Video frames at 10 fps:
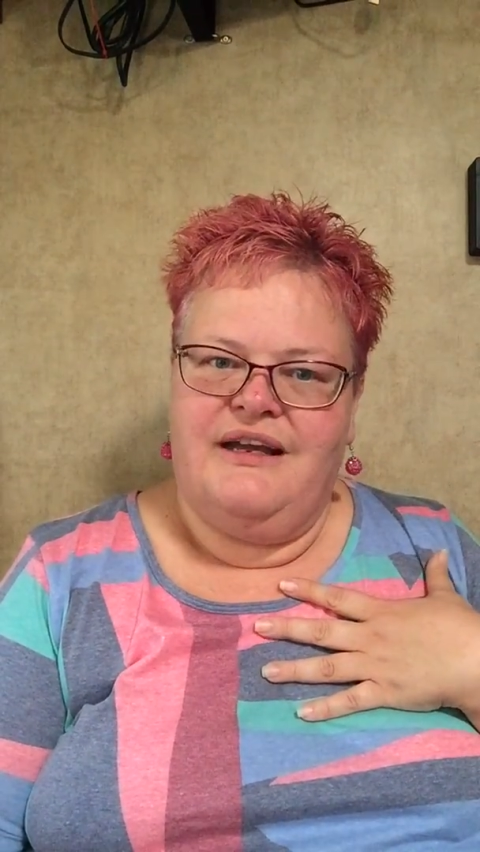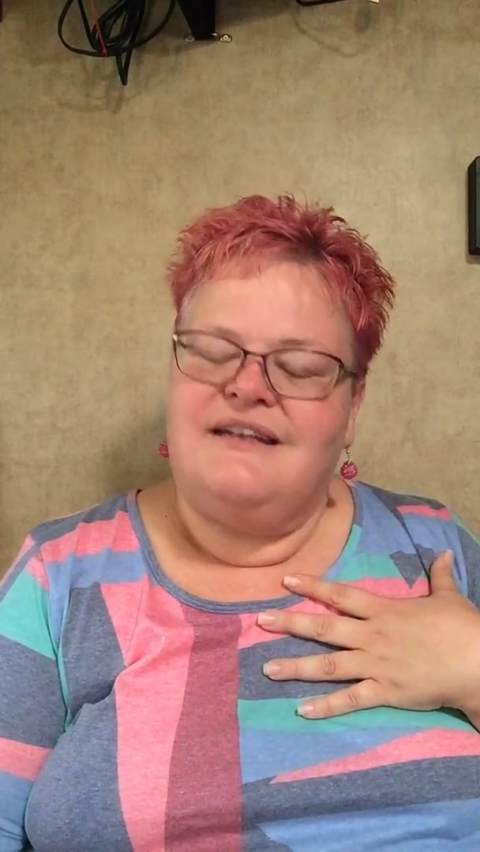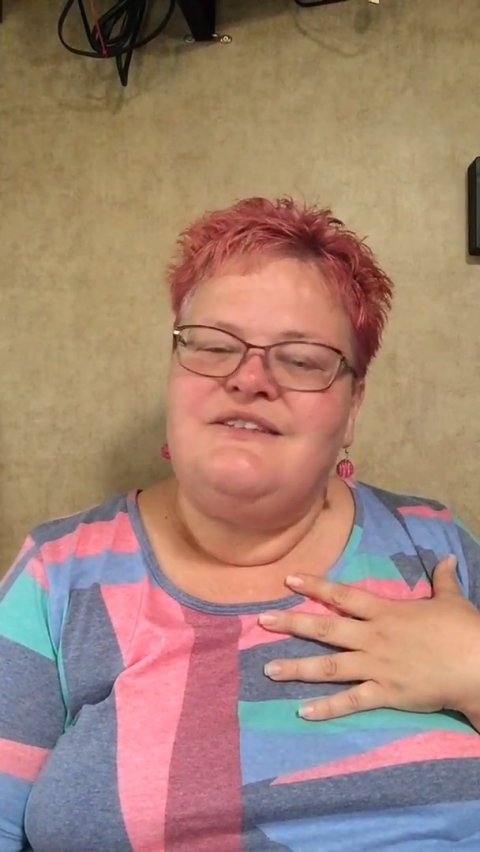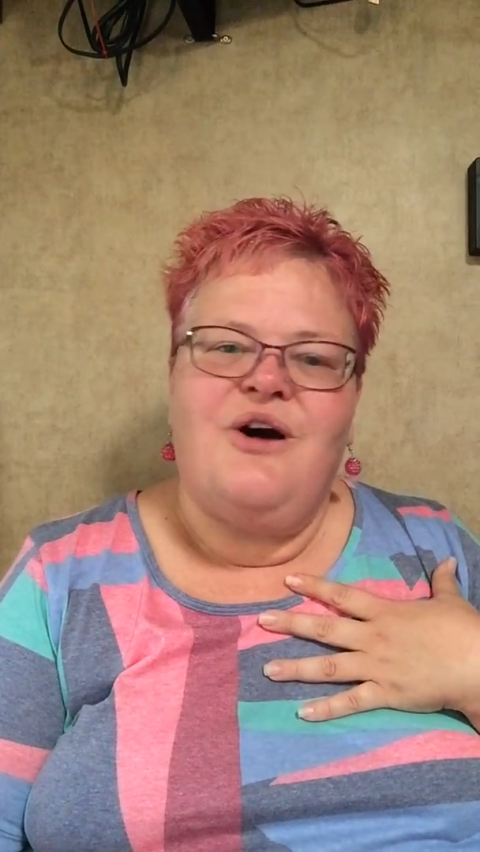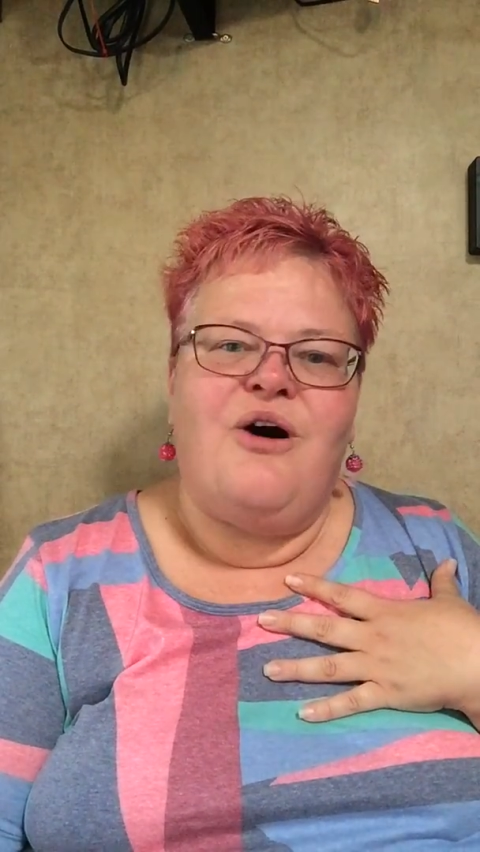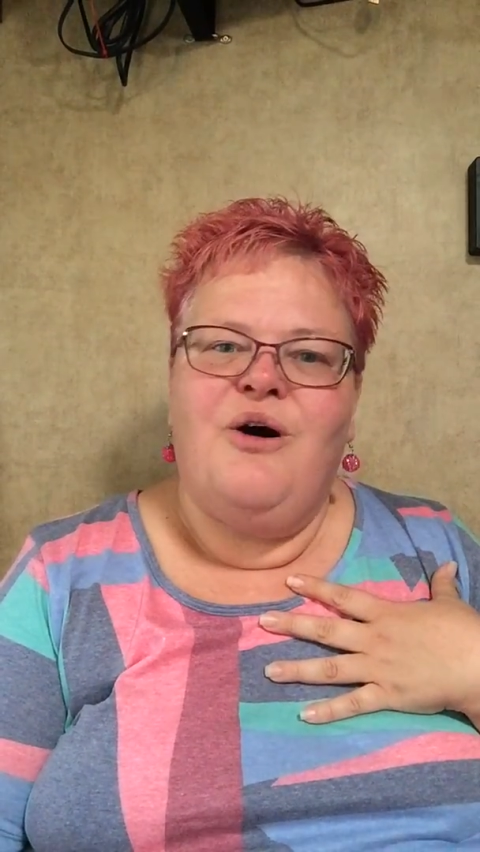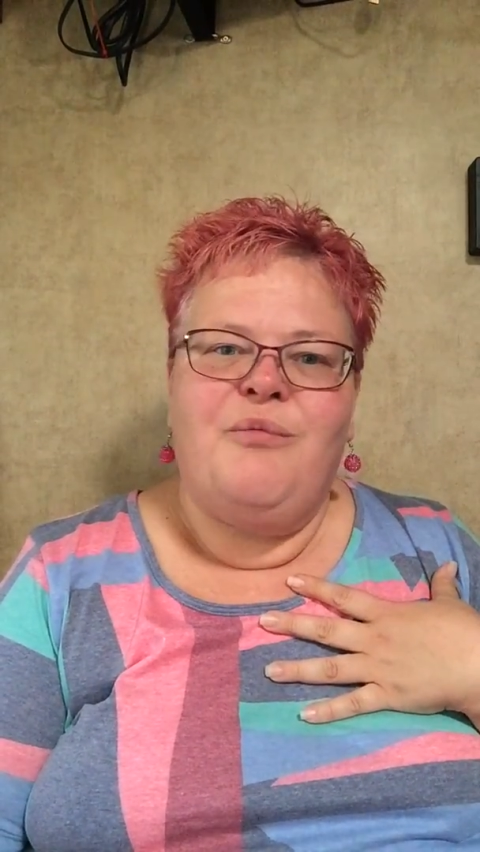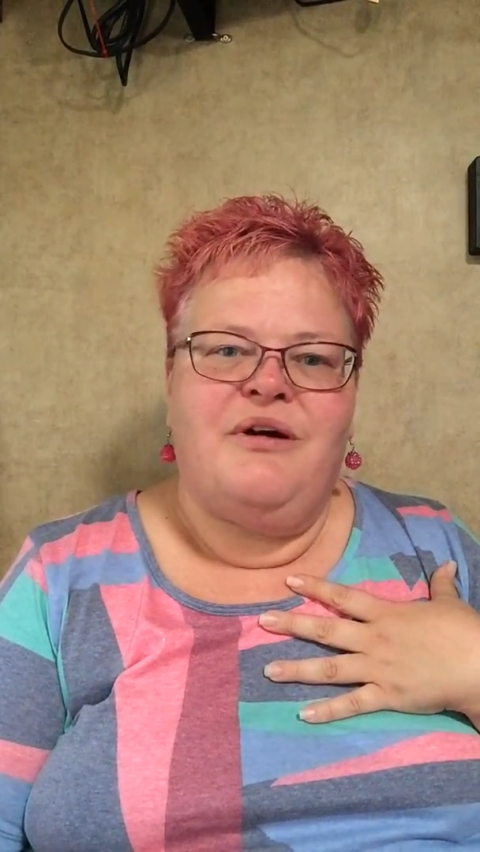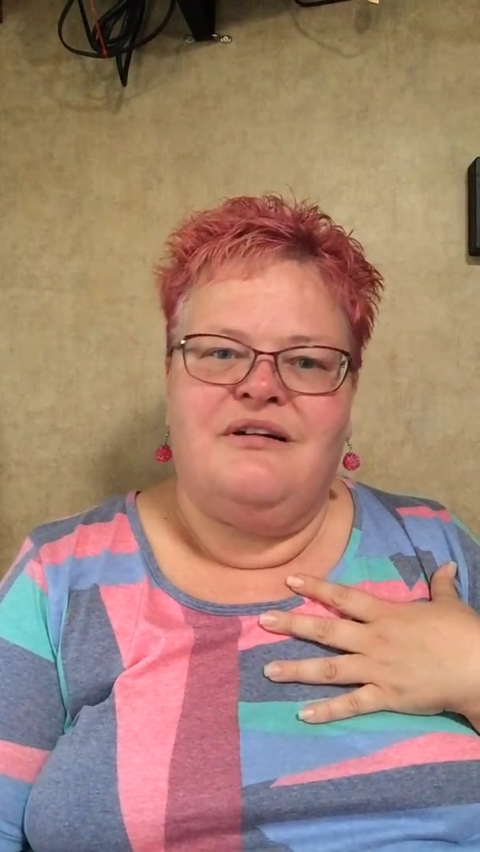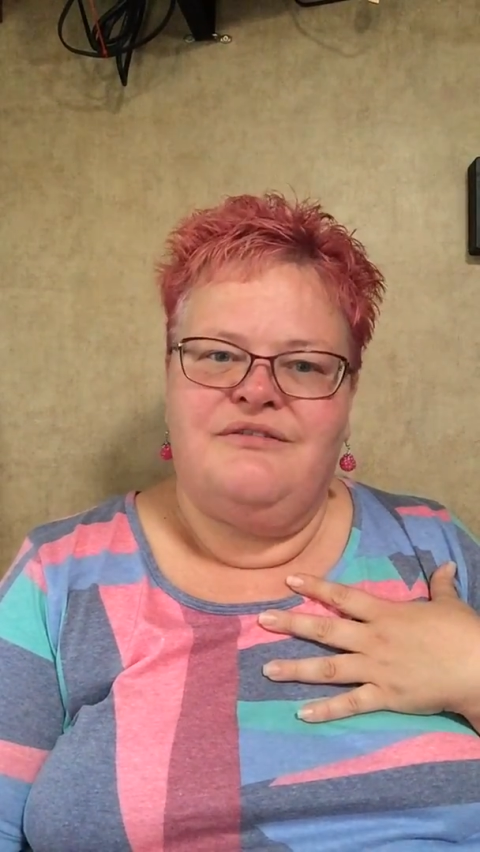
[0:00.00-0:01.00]
and it's all
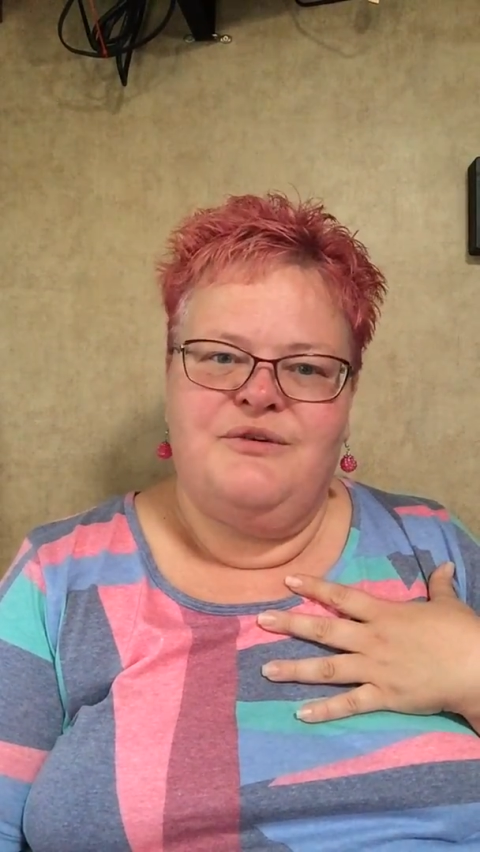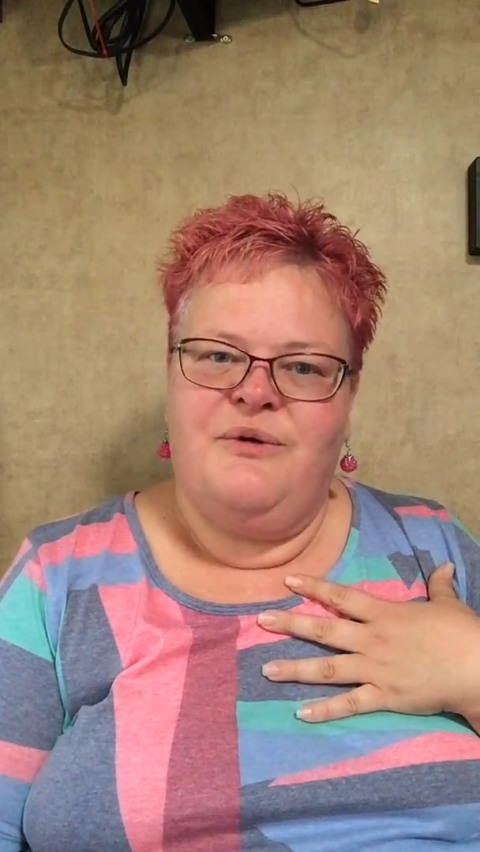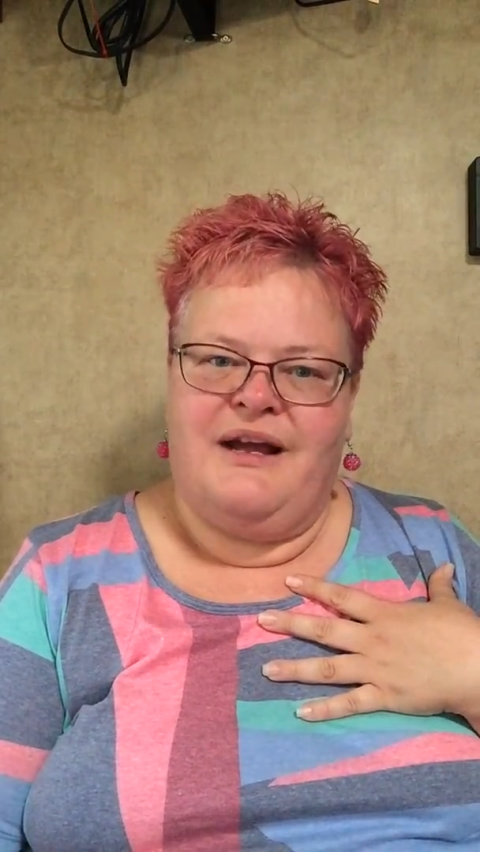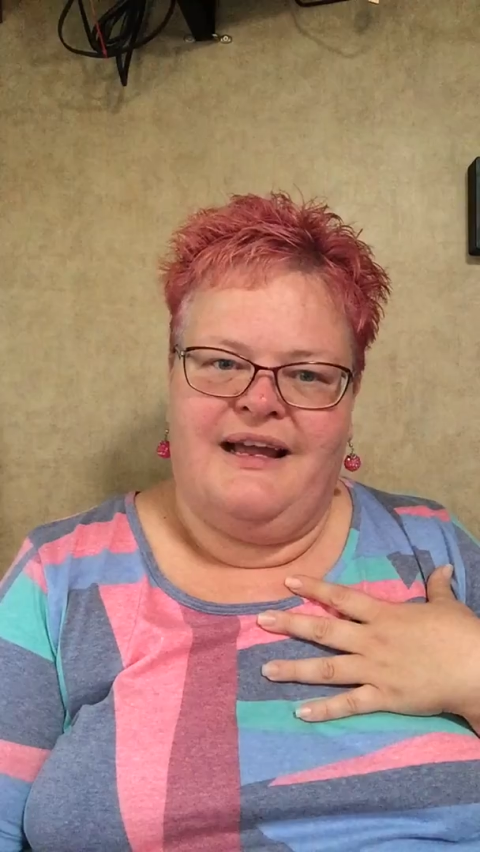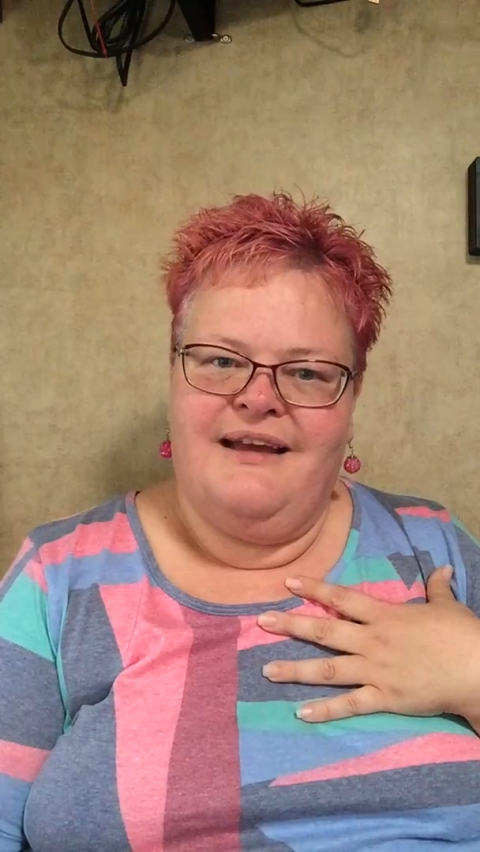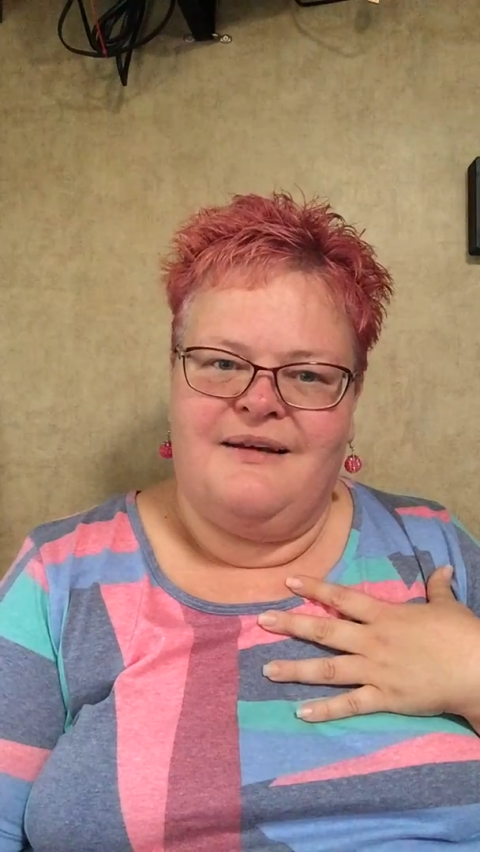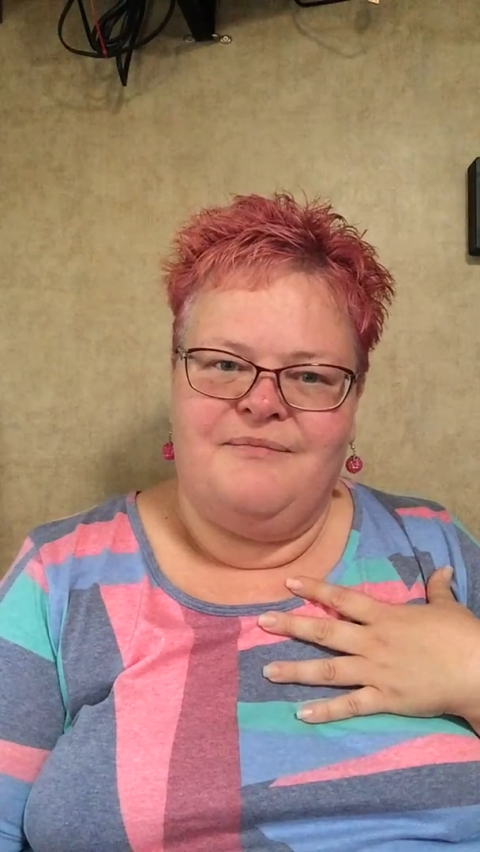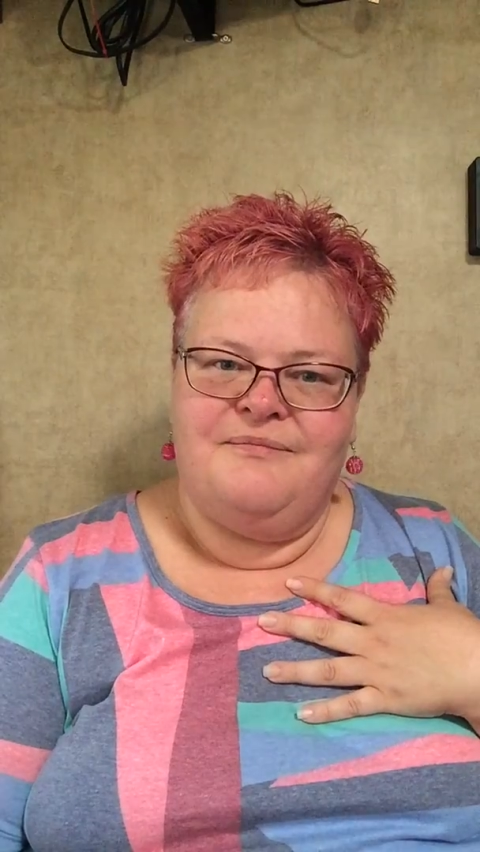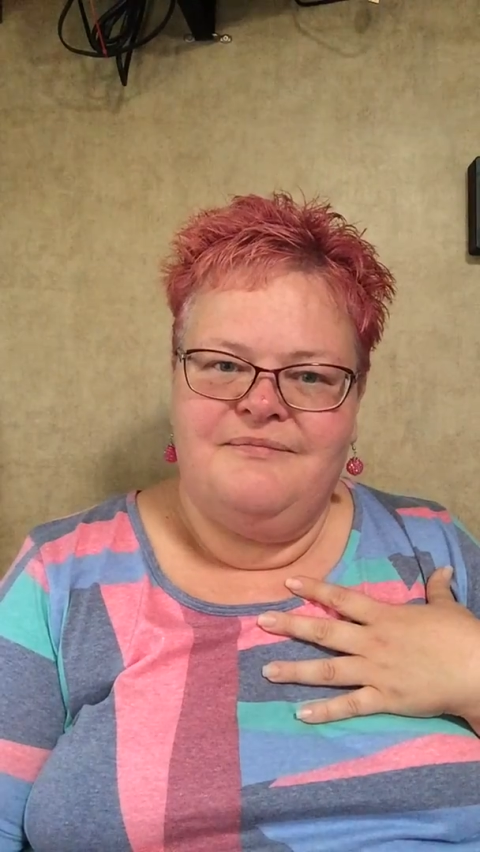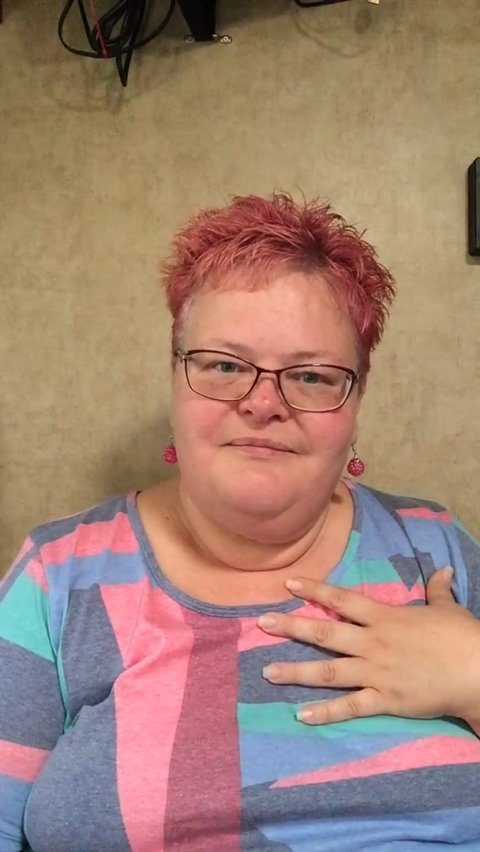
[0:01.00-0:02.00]
part of who I am.